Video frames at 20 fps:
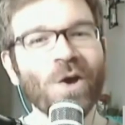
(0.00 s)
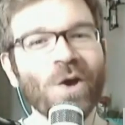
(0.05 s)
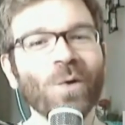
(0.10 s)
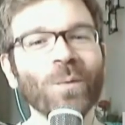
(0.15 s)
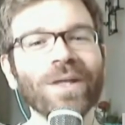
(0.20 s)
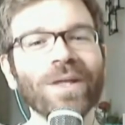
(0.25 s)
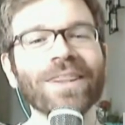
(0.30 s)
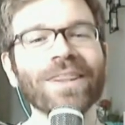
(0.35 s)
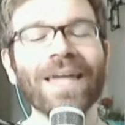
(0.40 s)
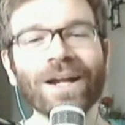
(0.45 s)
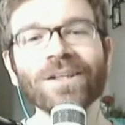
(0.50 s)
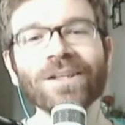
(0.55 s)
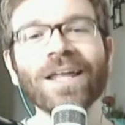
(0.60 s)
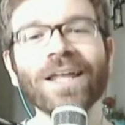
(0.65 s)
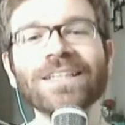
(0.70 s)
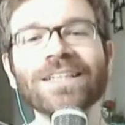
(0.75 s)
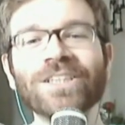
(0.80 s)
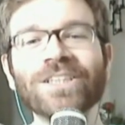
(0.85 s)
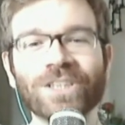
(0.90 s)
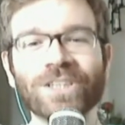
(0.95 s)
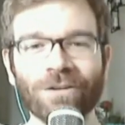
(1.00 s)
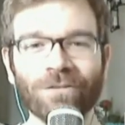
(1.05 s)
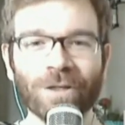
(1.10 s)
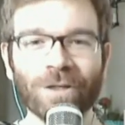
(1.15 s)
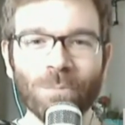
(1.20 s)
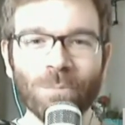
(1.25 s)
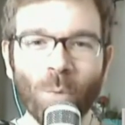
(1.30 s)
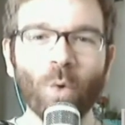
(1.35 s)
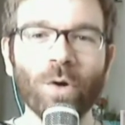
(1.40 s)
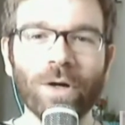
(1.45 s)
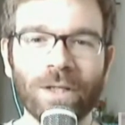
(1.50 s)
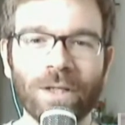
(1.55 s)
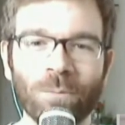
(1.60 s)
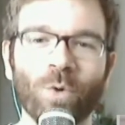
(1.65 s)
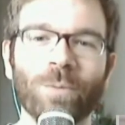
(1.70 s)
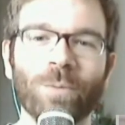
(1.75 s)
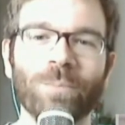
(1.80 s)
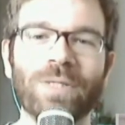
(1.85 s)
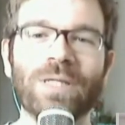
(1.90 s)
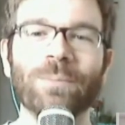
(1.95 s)
with airlines shoving more and
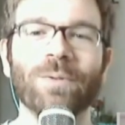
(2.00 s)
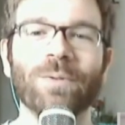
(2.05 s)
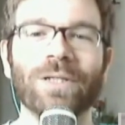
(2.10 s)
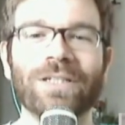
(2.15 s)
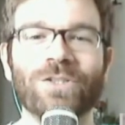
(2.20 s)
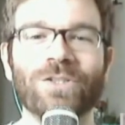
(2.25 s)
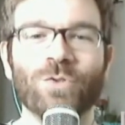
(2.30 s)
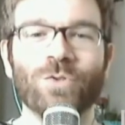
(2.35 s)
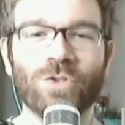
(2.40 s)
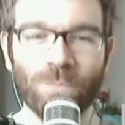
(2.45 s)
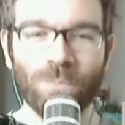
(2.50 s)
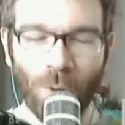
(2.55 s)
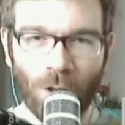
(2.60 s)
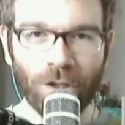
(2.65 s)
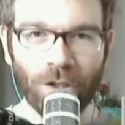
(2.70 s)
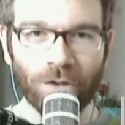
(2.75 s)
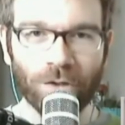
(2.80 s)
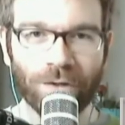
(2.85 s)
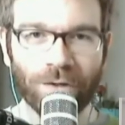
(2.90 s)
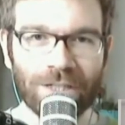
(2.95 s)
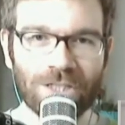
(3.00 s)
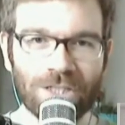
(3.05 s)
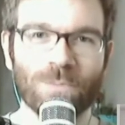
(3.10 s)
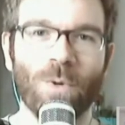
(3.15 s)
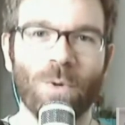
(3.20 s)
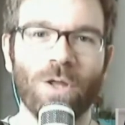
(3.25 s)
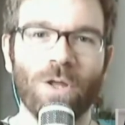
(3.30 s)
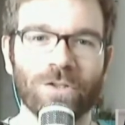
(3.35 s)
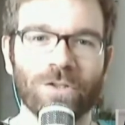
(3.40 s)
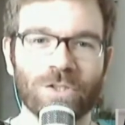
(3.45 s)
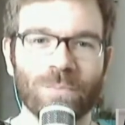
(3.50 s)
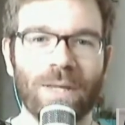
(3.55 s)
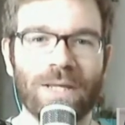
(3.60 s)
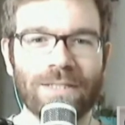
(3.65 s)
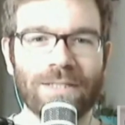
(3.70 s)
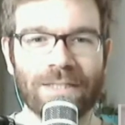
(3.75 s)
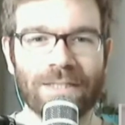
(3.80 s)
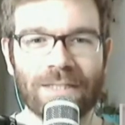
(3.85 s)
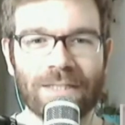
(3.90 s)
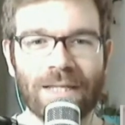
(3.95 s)
more people into smaller and smaller
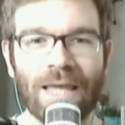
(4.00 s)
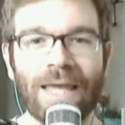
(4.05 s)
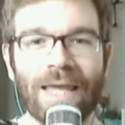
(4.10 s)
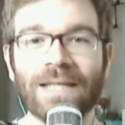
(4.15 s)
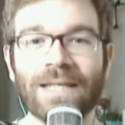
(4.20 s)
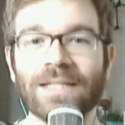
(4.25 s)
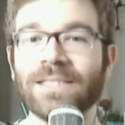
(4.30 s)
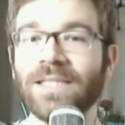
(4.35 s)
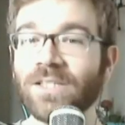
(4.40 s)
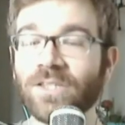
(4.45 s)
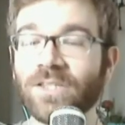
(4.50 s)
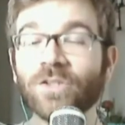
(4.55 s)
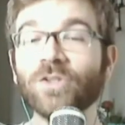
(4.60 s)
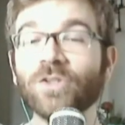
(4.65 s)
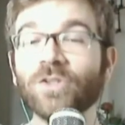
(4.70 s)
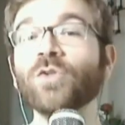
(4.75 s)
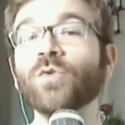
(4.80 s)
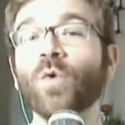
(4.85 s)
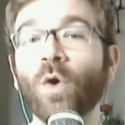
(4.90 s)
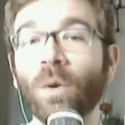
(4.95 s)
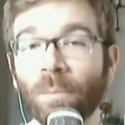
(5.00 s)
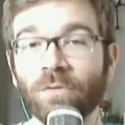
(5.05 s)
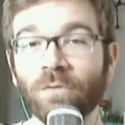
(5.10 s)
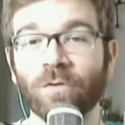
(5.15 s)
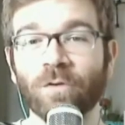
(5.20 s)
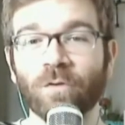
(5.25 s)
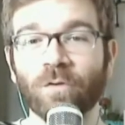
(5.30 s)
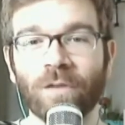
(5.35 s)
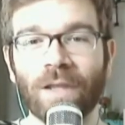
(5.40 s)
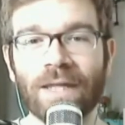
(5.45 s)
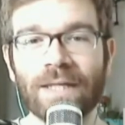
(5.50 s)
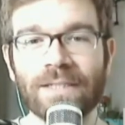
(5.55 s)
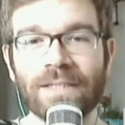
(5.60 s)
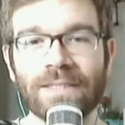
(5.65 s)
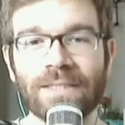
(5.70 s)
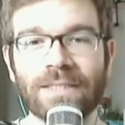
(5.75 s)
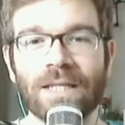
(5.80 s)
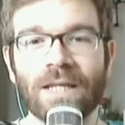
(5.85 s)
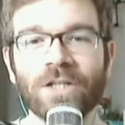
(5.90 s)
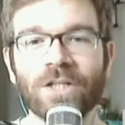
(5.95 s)
spaces, is this the new normal for
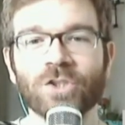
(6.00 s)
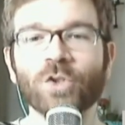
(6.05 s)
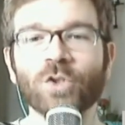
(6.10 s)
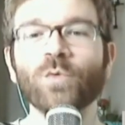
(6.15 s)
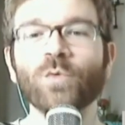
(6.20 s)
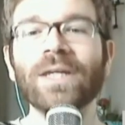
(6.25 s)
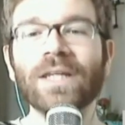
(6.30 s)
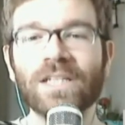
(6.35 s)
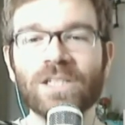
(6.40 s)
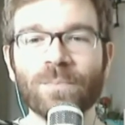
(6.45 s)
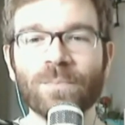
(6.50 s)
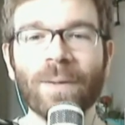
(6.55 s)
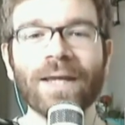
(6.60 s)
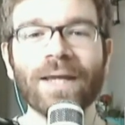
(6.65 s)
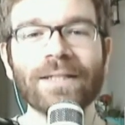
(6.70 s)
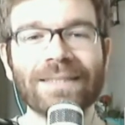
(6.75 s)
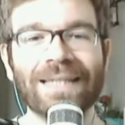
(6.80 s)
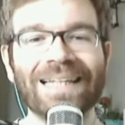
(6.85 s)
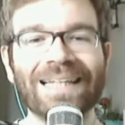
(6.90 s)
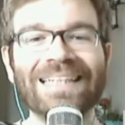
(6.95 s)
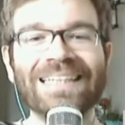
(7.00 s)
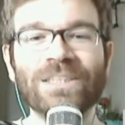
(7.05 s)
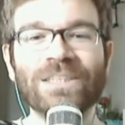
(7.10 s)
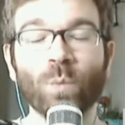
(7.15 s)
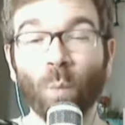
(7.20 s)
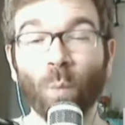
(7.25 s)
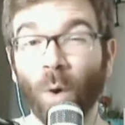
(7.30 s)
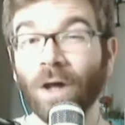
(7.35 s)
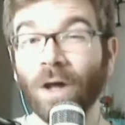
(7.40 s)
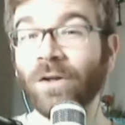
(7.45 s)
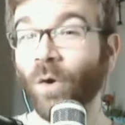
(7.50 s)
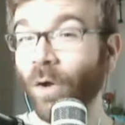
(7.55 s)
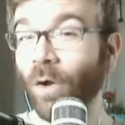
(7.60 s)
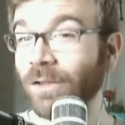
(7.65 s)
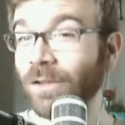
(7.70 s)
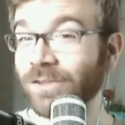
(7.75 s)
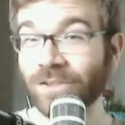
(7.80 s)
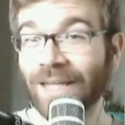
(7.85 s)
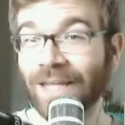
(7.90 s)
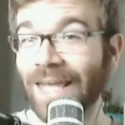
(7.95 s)
flights? Should we expect at least one
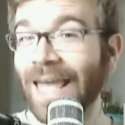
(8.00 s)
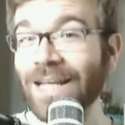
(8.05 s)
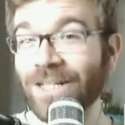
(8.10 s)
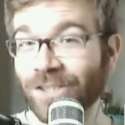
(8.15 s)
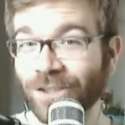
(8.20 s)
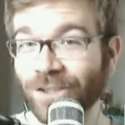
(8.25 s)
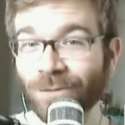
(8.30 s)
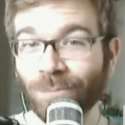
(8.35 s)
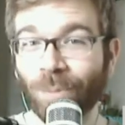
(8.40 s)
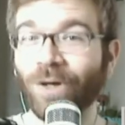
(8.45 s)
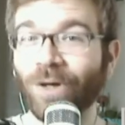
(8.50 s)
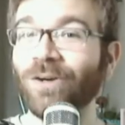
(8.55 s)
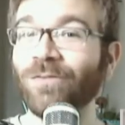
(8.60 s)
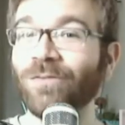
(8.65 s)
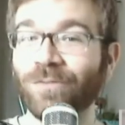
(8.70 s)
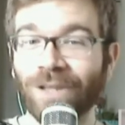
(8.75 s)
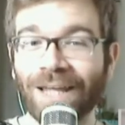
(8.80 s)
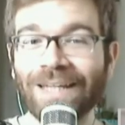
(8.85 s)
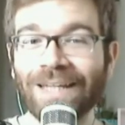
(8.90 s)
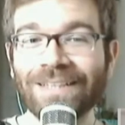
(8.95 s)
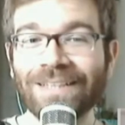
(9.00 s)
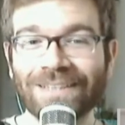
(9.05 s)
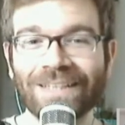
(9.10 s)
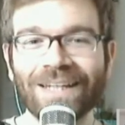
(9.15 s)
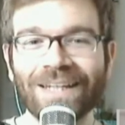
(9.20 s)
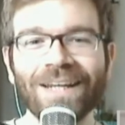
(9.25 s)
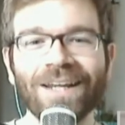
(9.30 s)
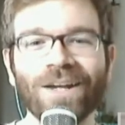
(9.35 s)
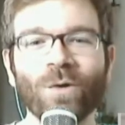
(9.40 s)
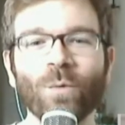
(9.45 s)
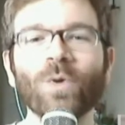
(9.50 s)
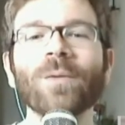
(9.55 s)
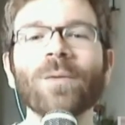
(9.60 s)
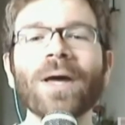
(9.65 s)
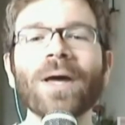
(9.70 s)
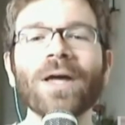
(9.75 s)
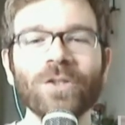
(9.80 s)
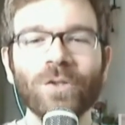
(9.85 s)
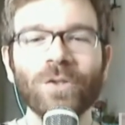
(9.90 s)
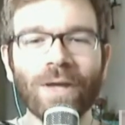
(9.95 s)
altercation per flight? What
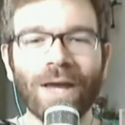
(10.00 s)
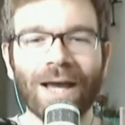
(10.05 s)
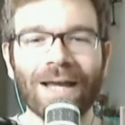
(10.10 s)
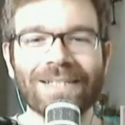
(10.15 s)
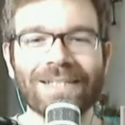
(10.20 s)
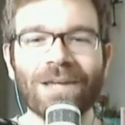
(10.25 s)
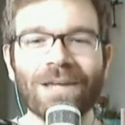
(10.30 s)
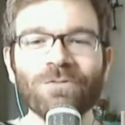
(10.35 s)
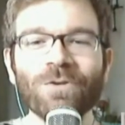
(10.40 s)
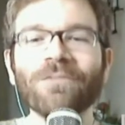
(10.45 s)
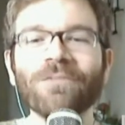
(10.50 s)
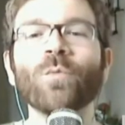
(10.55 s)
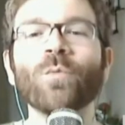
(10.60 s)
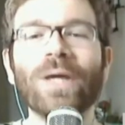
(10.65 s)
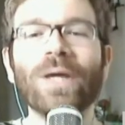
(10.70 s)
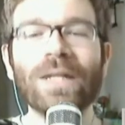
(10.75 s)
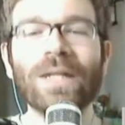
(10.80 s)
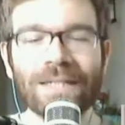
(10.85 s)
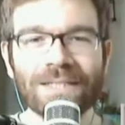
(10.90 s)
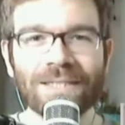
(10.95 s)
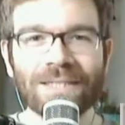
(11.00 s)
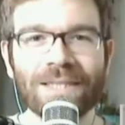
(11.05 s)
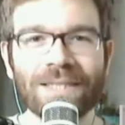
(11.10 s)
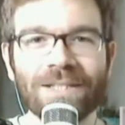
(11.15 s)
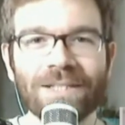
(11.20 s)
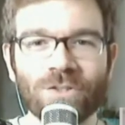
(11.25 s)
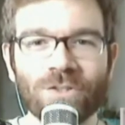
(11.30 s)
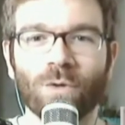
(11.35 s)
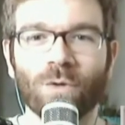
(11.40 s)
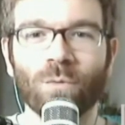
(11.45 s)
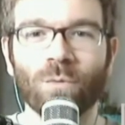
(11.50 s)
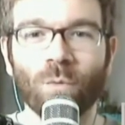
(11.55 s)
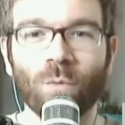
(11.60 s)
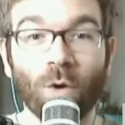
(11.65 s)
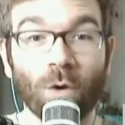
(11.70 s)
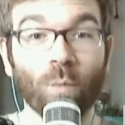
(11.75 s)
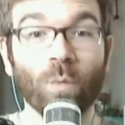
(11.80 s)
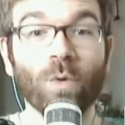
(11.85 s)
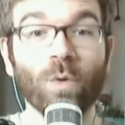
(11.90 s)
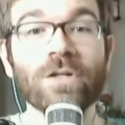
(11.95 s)
about you guys? Have you ever witnessed this or,
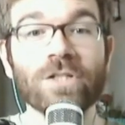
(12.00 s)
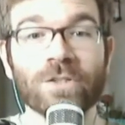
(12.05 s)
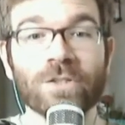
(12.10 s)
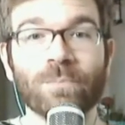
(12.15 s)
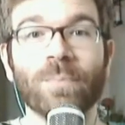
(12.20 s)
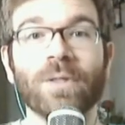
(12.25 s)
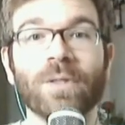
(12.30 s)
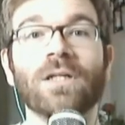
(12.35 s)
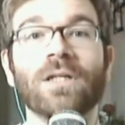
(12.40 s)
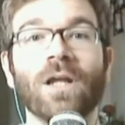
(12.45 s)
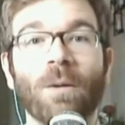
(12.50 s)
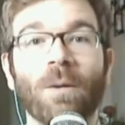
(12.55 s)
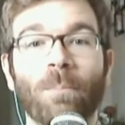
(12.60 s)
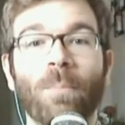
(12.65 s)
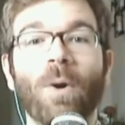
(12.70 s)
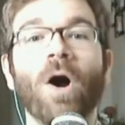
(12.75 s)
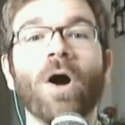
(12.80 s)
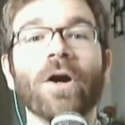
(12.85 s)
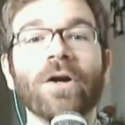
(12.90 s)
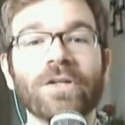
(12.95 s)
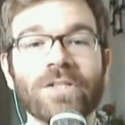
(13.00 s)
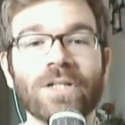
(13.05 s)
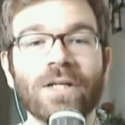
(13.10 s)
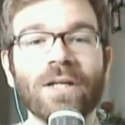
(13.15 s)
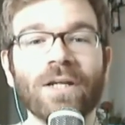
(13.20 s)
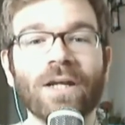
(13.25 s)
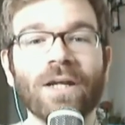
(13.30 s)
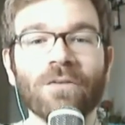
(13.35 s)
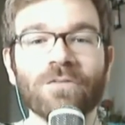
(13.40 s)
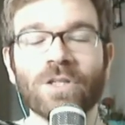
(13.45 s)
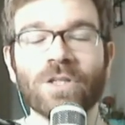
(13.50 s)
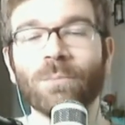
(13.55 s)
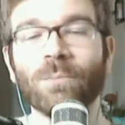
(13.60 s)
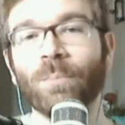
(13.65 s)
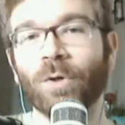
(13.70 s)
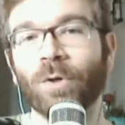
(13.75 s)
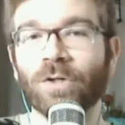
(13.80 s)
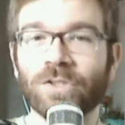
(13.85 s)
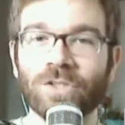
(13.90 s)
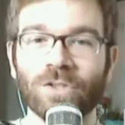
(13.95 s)
or worse, been a part of some
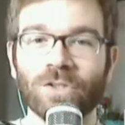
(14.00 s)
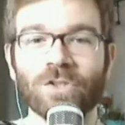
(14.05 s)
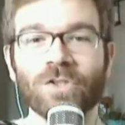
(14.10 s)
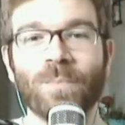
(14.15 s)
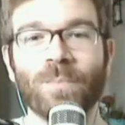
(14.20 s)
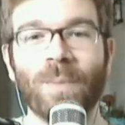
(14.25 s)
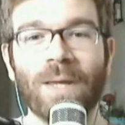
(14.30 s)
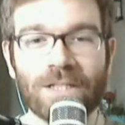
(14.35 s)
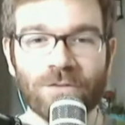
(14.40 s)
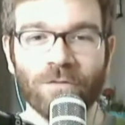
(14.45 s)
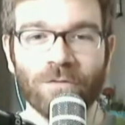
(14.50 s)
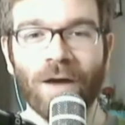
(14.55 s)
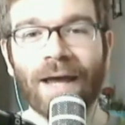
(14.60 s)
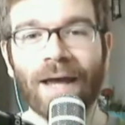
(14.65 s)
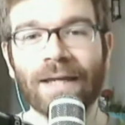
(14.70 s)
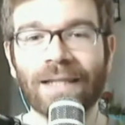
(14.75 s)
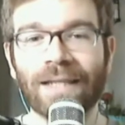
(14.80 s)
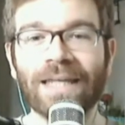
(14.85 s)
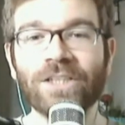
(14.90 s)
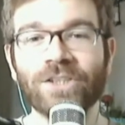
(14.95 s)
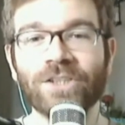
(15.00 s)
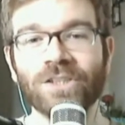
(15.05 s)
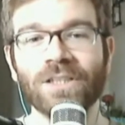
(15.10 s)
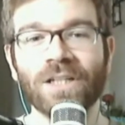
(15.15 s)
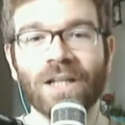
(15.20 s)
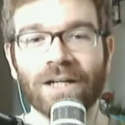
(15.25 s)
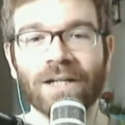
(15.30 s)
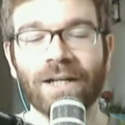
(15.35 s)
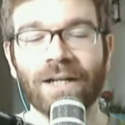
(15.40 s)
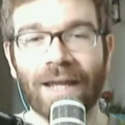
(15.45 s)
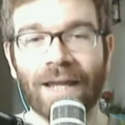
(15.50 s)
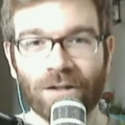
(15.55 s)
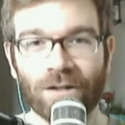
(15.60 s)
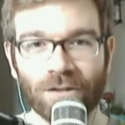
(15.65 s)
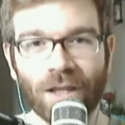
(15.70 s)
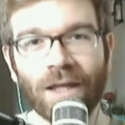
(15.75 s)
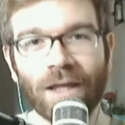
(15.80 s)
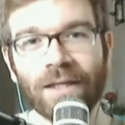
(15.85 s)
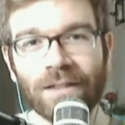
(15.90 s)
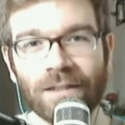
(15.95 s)
personal space violation on an
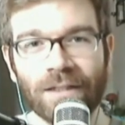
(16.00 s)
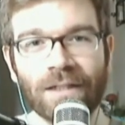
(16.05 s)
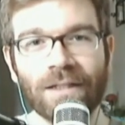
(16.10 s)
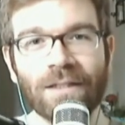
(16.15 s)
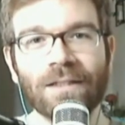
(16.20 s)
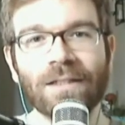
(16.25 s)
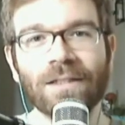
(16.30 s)
airline?